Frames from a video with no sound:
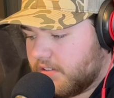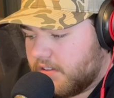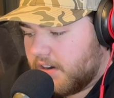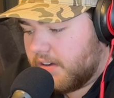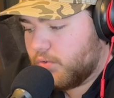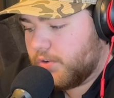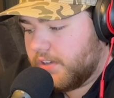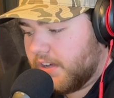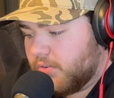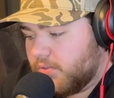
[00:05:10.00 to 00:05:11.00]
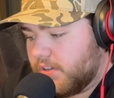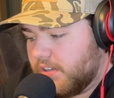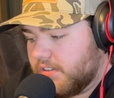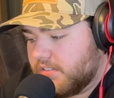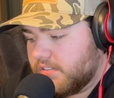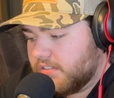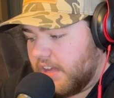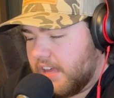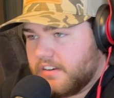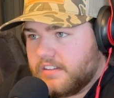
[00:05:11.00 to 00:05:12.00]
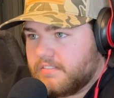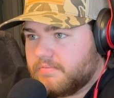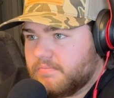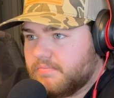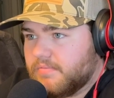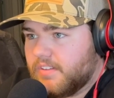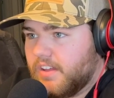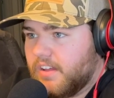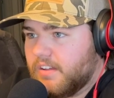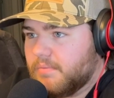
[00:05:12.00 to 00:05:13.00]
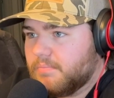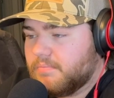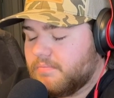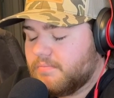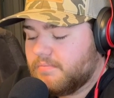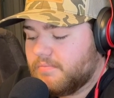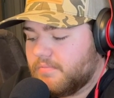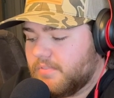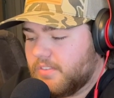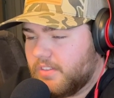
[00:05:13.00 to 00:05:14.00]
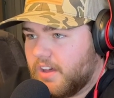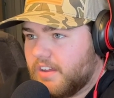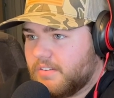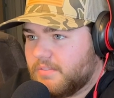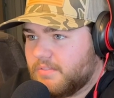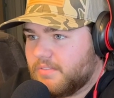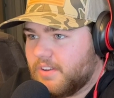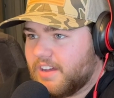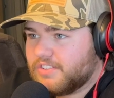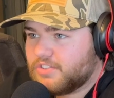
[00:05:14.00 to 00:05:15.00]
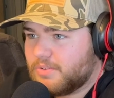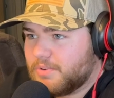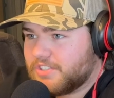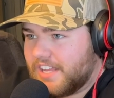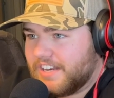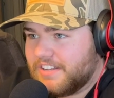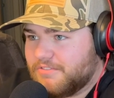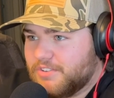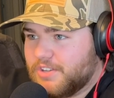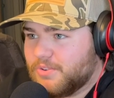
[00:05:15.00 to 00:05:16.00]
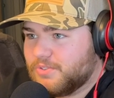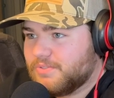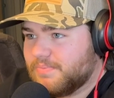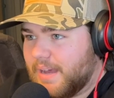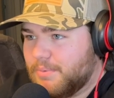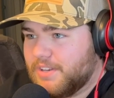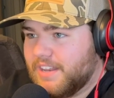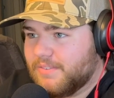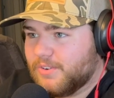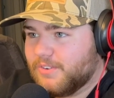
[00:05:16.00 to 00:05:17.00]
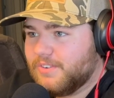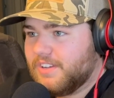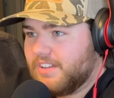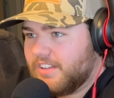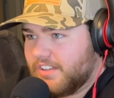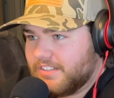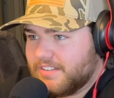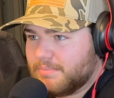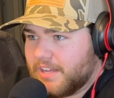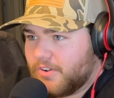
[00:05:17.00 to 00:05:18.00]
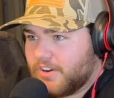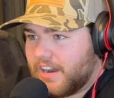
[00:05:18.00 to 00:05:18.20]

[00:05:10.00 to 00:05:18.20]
thing that I have written down is editing. Not so much editing videos. I would never attempt that on an